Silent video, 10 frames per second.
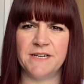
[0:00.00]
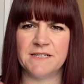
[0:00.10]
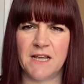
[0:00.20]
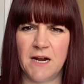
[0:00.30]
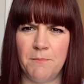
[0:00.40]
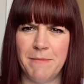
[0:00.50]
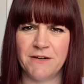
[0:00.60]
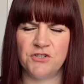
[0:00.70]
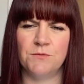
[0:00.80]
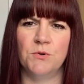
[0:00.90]
to kind of
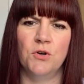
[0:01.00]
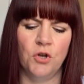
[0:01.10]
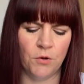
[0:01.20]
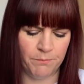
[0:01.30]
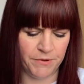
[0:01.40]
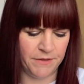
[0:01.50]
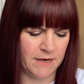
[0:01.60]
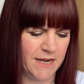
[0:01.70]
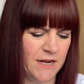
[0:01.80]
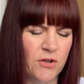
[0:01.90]
match them all up, but the
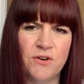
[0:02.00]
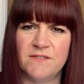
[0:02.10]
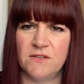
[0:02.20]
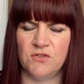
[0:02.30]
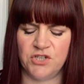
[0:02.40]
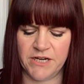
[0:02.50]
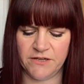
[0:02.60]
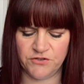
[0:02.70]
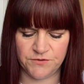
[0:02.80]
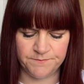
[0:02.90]
likelihood is it'll change.